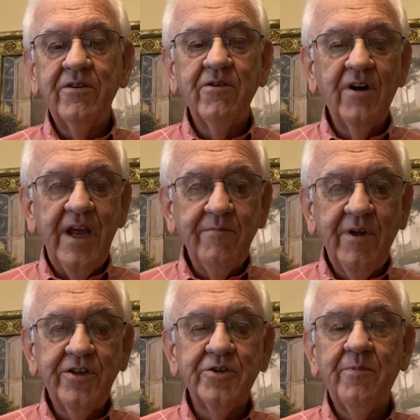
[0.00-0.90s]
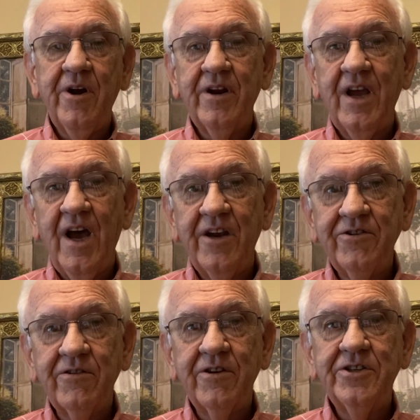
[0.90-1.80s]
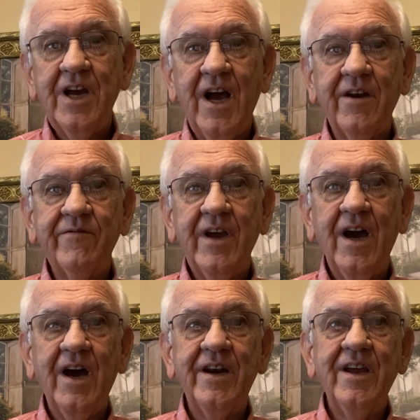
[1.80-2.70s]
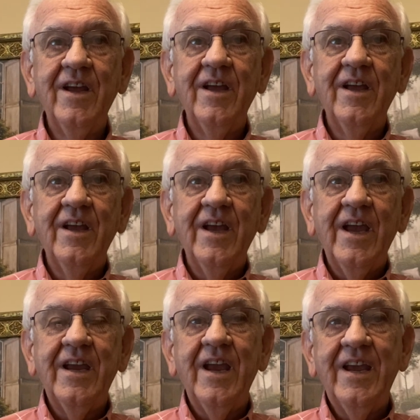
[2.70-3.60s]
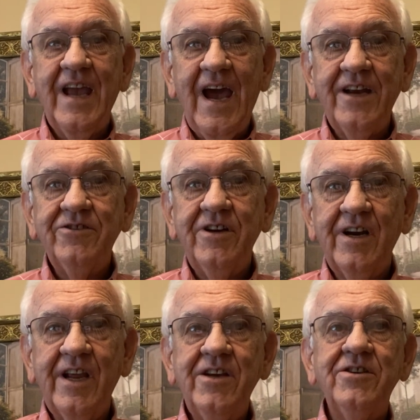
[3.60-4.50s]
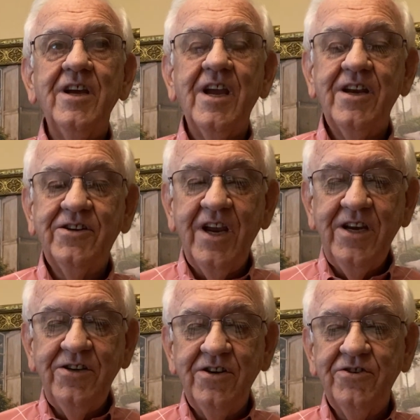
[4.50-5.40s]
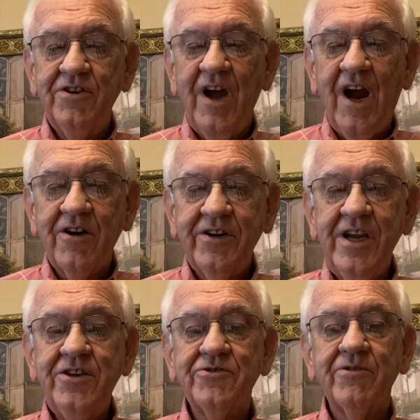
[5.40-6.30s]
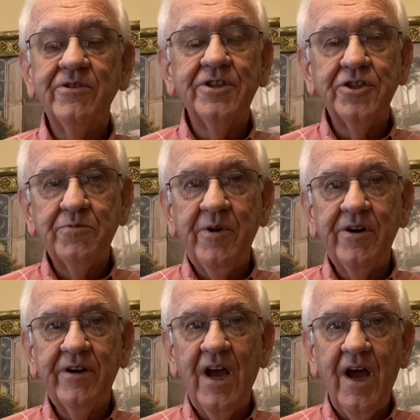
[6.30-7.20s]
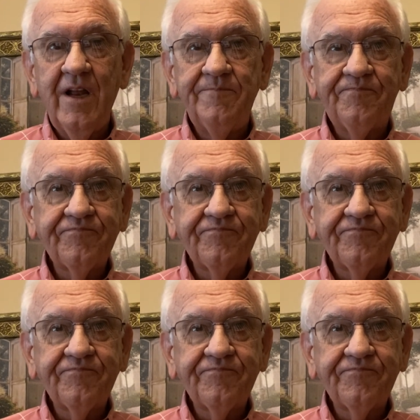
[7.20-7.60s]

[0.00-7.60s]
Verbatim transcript: You're led by the Spirit of God. You're the child of God. He, he guides you, He leads you, He teaches you. Our teacher is the Spirit of God.